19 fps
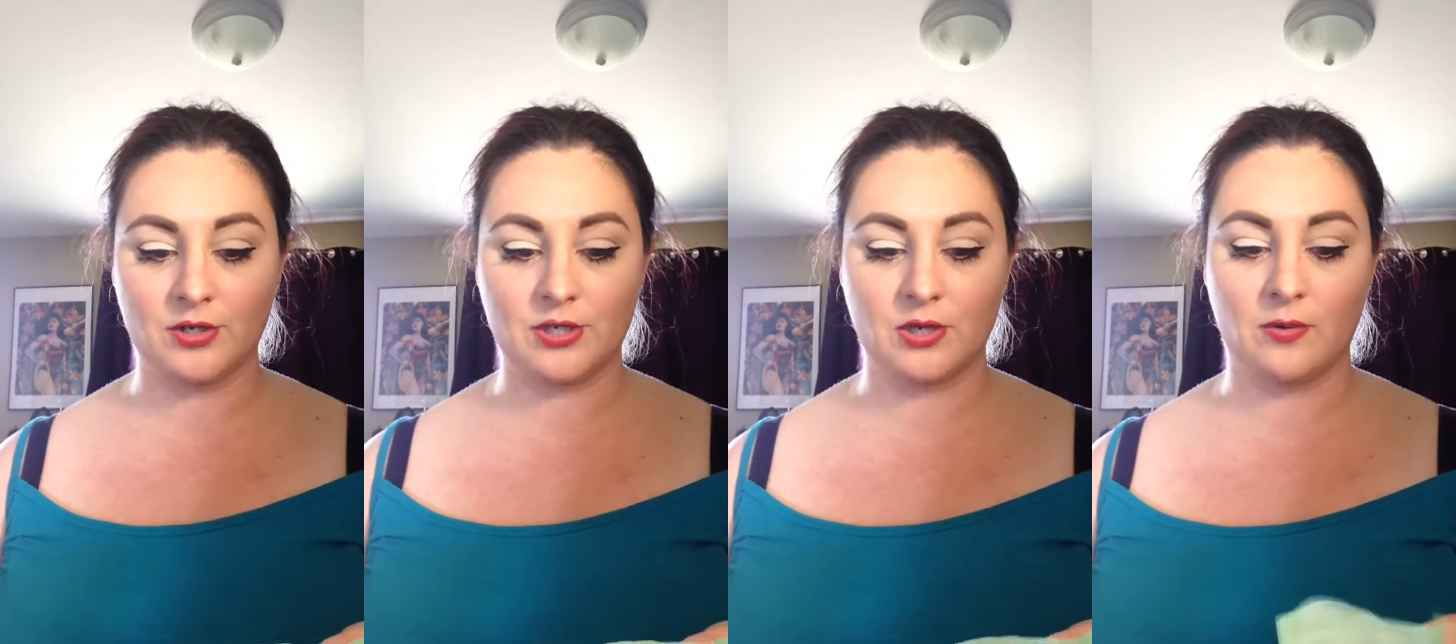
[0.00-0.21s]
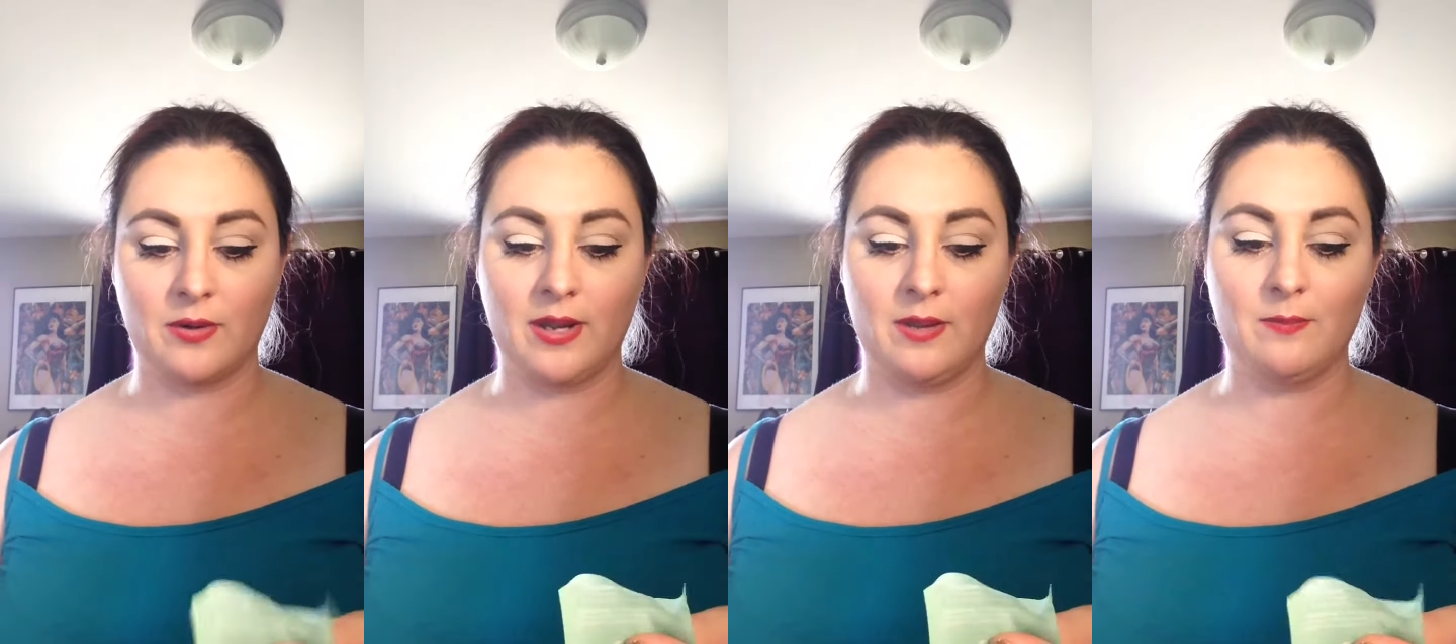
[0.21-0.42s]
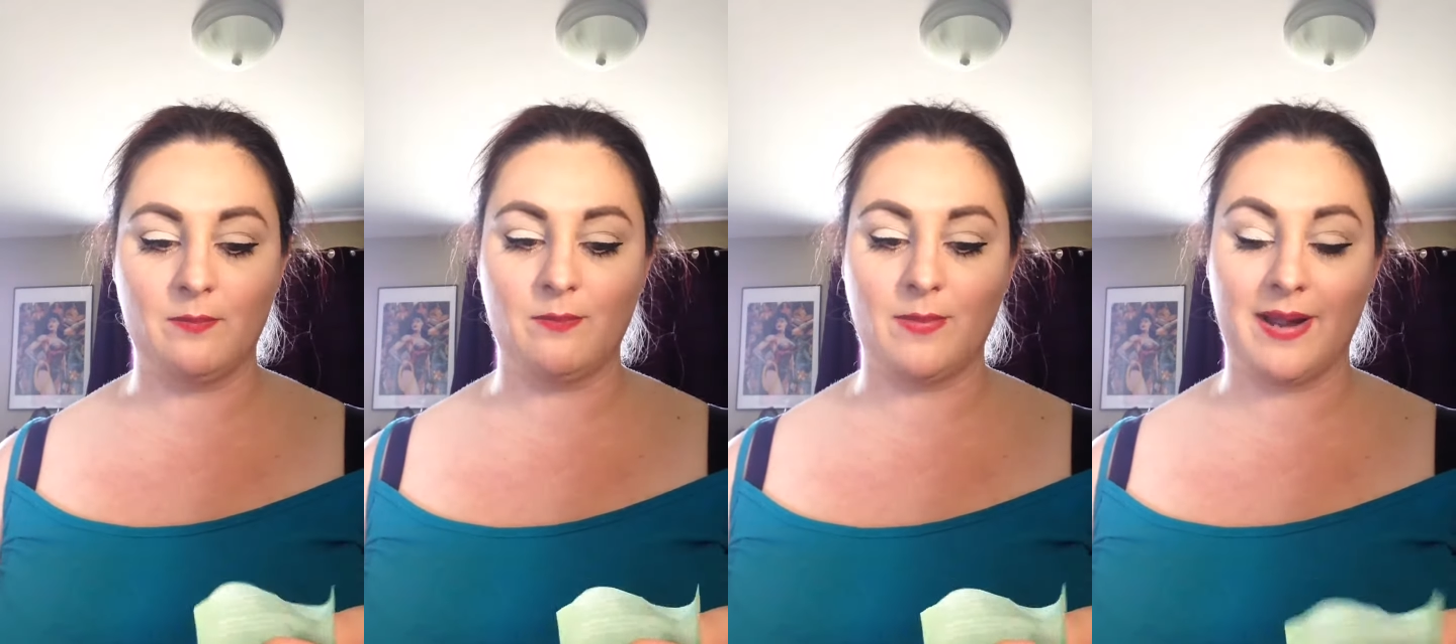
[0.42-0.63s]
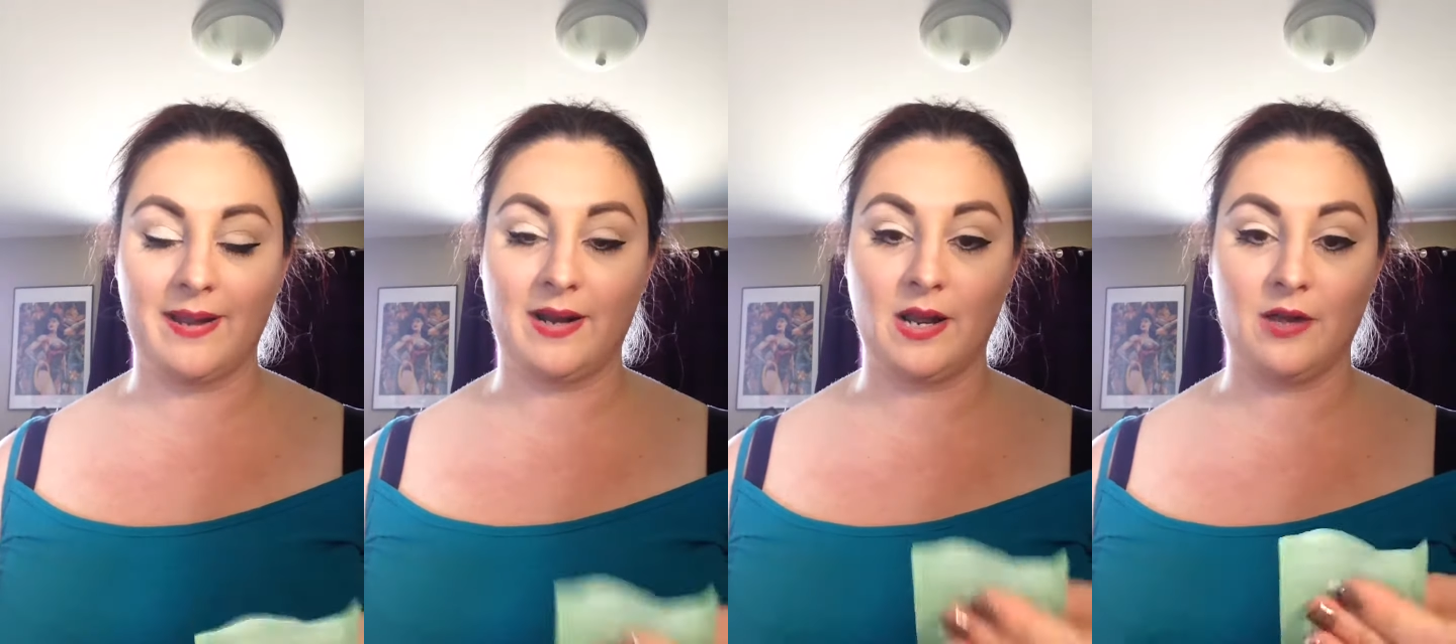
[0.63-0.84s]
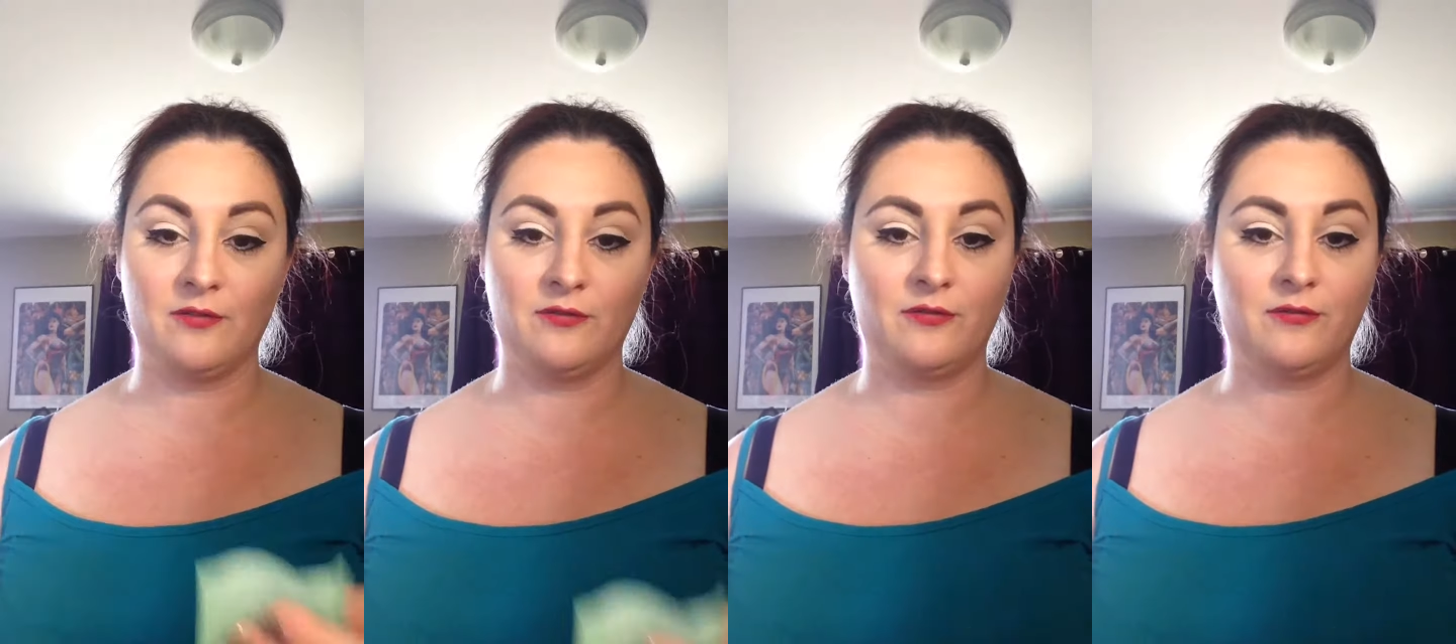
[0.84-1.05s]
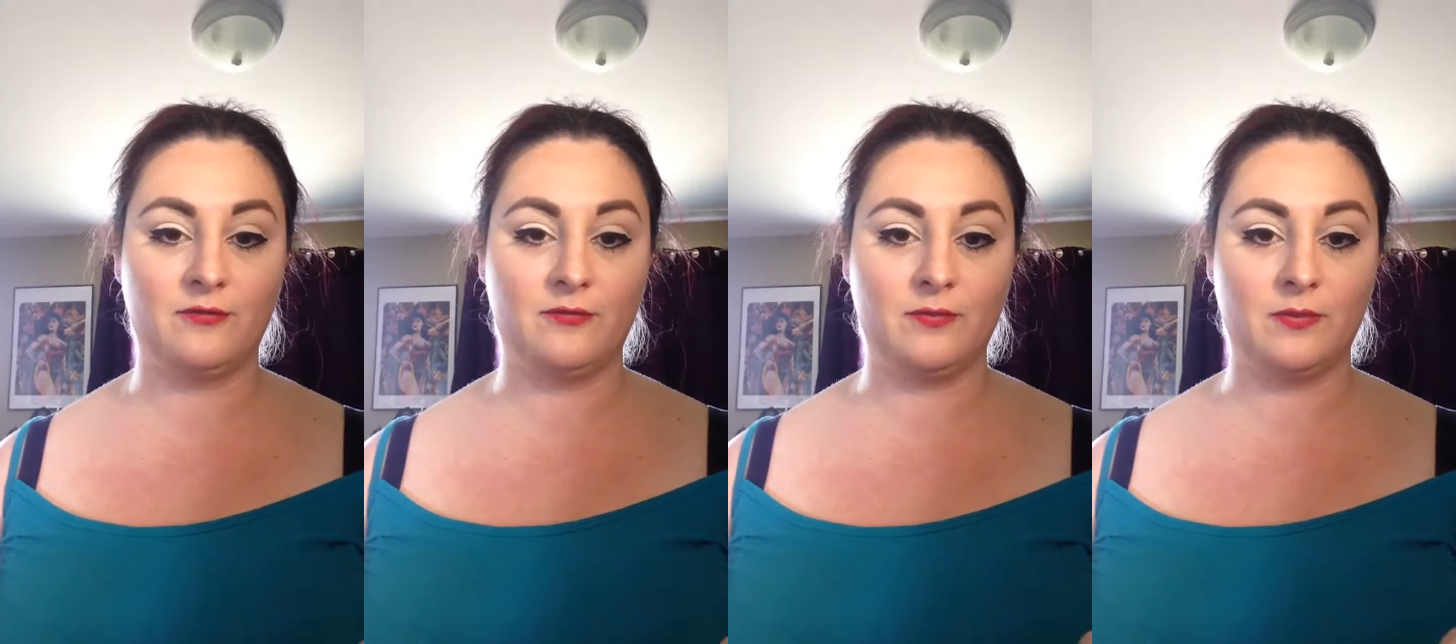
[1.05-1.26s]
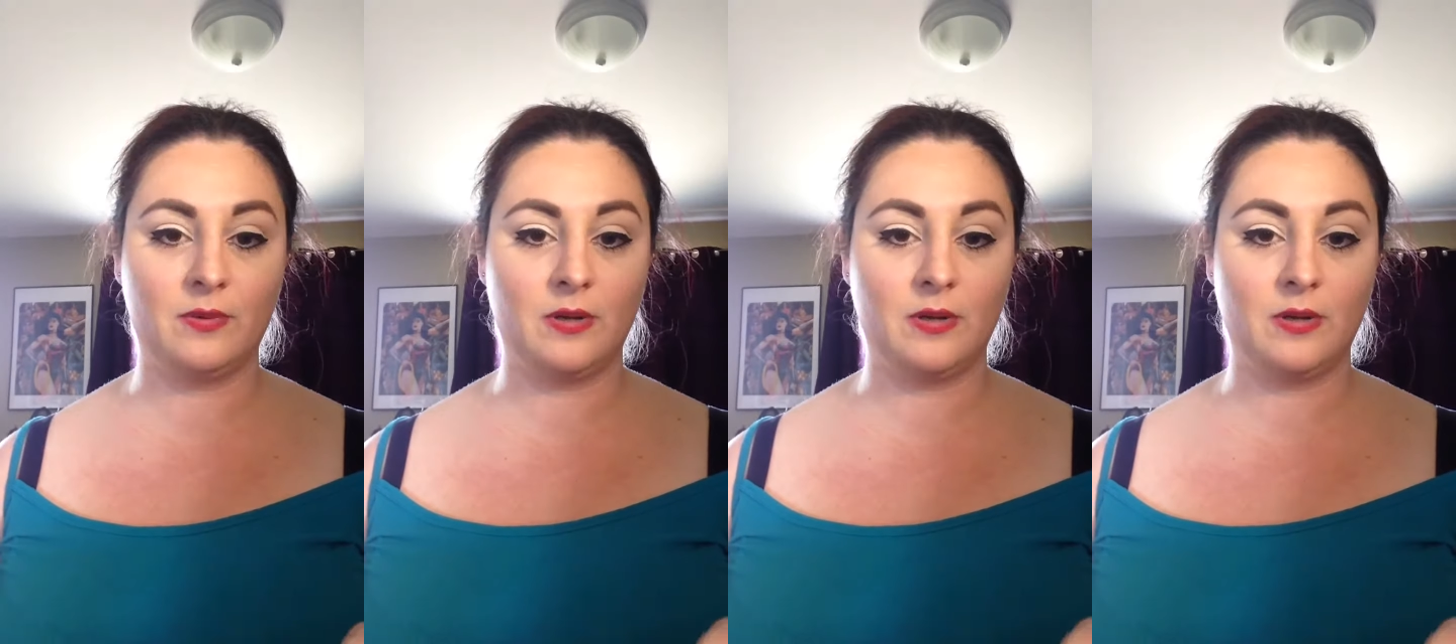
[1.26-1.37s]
so it might have